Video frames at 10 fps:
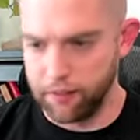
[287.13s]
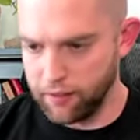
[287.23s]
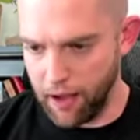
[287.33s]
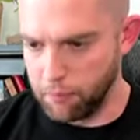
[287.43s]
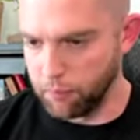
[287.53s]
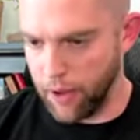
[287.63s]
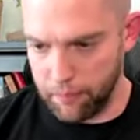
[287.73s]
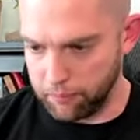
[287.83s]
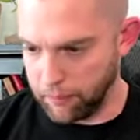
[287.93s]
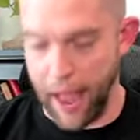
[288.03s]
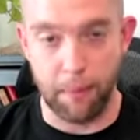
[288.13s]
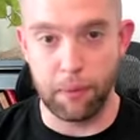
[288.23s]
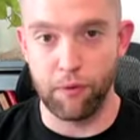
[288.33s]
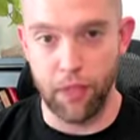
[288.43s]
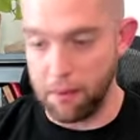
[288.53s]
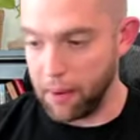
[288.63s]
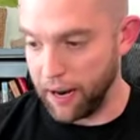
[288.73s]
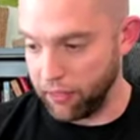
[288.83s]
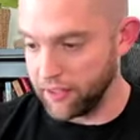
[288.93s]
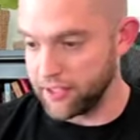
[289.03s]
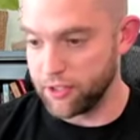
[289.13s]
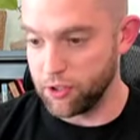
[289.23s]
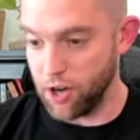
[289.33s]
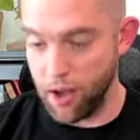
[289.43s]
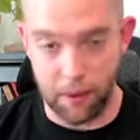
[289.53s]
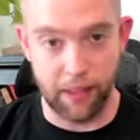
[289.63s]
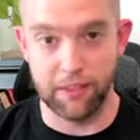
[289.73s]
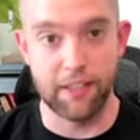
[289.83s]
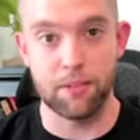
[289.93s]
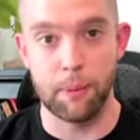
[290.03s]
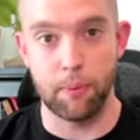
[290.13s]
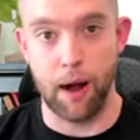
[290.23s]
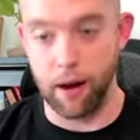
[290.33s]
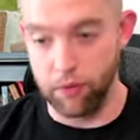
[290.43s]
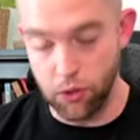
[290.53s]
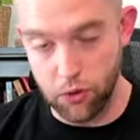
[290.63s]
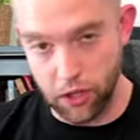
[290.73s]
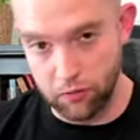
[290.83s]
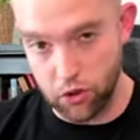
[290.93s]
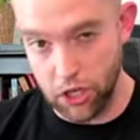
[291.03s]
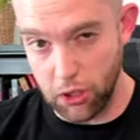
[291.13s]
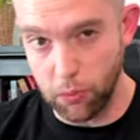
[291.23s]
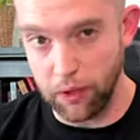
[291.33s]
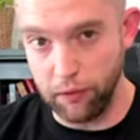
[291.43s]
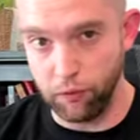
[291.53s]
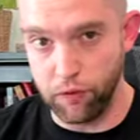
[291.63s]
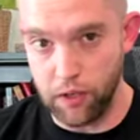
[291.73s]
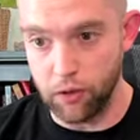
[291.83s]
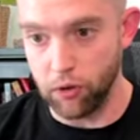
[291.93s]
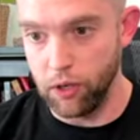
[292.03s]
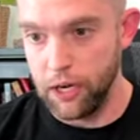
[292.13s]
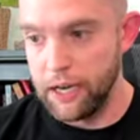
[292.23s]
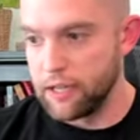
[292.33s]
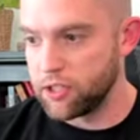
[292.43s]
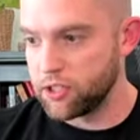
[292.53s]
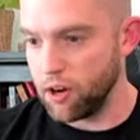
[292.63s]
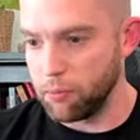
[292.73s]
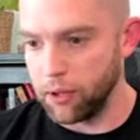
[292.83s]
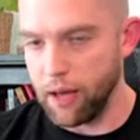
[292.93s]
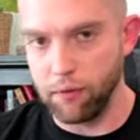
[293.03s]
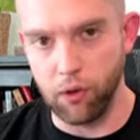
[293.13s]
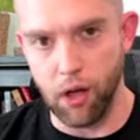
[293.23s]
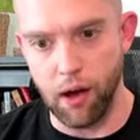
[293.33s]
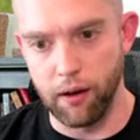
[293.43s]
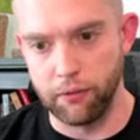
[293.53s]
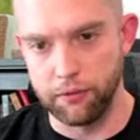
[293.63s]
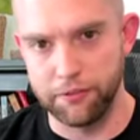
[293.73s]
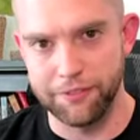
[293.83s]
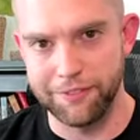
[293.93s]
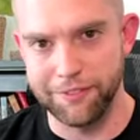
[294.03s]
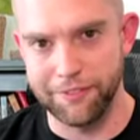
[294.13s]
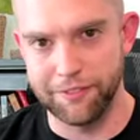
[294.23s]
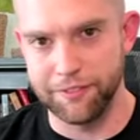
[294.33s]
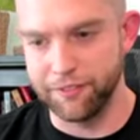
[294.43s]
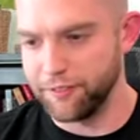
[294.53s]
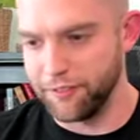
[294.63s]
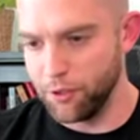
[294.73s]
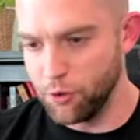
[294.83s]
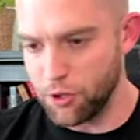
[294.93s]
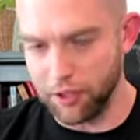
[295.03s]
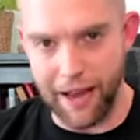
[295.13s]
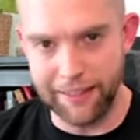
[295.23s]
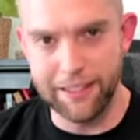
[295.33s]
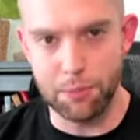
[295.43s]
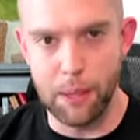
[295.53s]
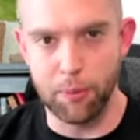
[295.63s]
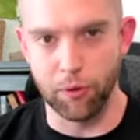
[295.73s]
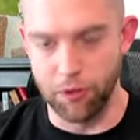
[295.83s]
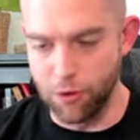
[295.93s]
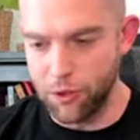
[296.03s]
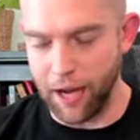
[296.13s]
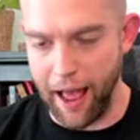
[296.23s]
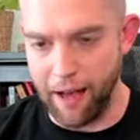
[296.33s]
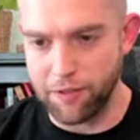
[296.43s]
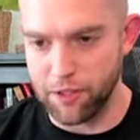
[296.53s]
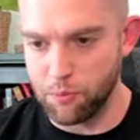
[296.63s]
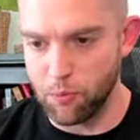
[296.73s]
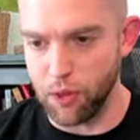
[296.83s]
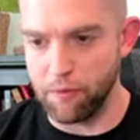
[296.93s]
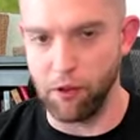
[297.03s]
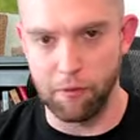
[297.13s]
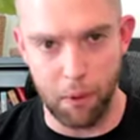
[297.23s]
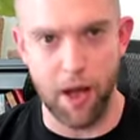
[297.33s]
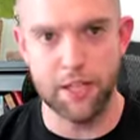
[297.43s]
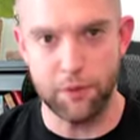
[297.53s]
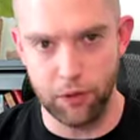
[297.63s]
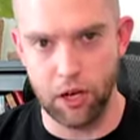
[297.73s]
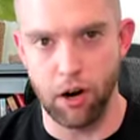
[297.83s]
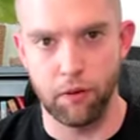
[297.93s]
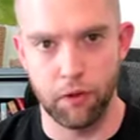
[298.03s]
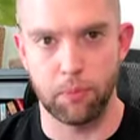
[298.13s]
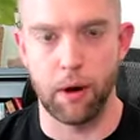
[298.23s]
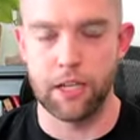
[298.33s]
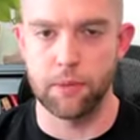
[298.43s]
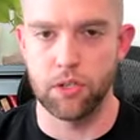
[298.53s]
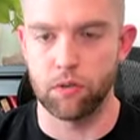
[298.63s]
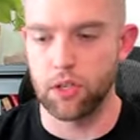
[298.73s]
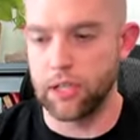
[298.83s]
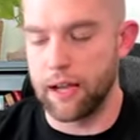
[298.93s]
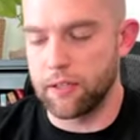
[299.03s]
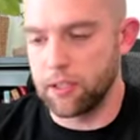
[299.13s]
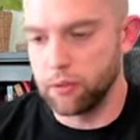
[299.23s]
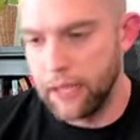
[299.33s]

I'm happy for them, and I think this is a good job, and I think they should be proud of it. You should genuinely feel some level of, you should like these people. You should have some level of positive regard for the prospects you're reaching out to.